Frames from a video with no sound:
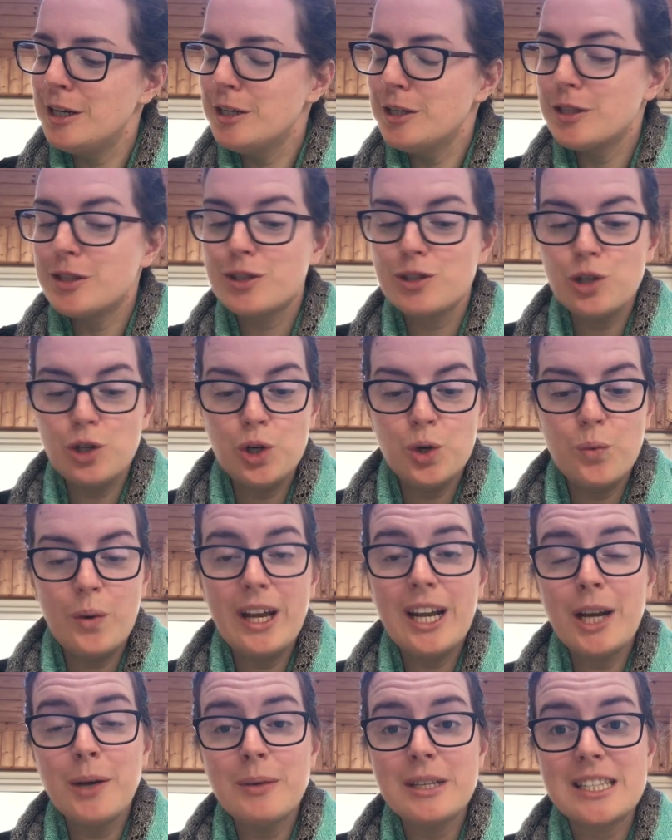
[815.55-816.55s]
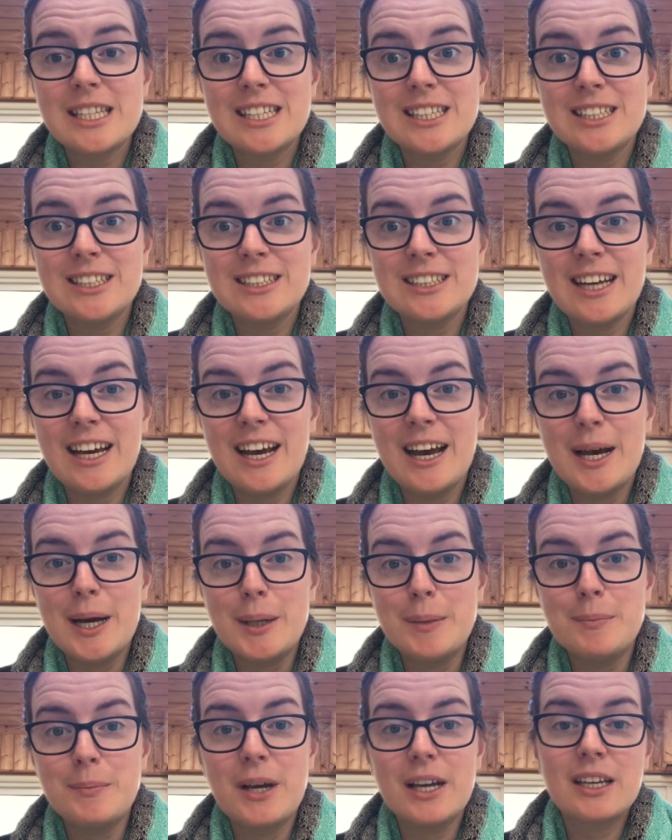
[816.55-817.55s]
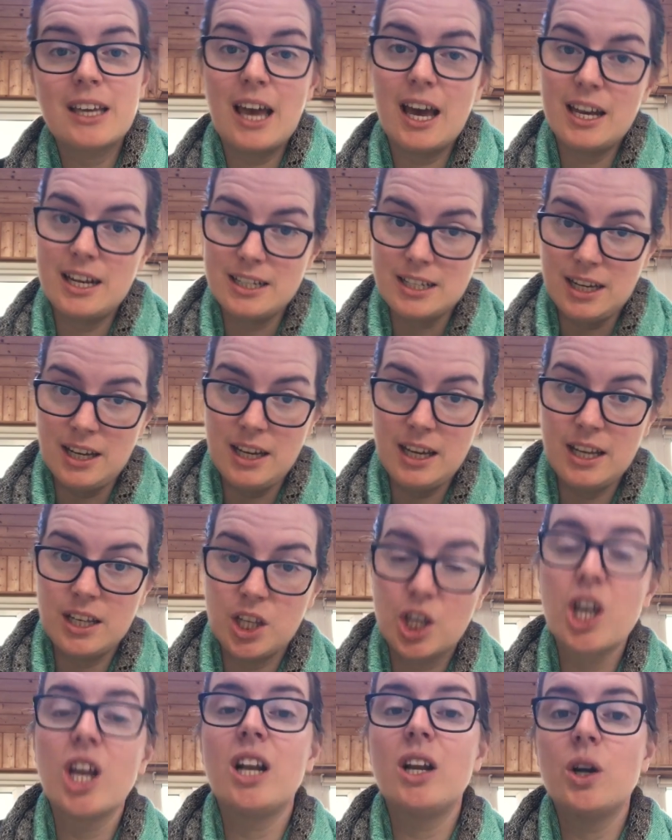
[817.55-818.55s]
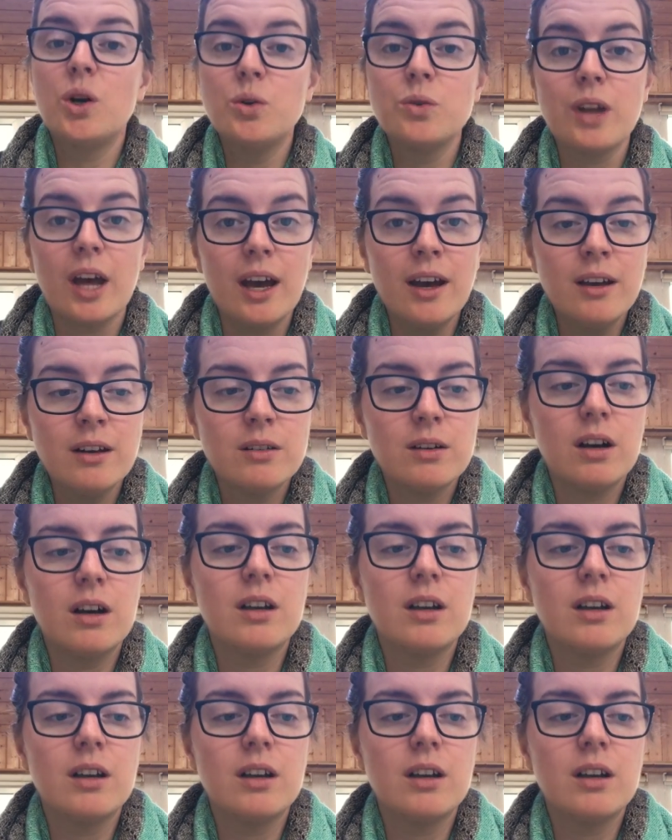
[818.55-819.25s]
So when I was in Canada, in Kelowna,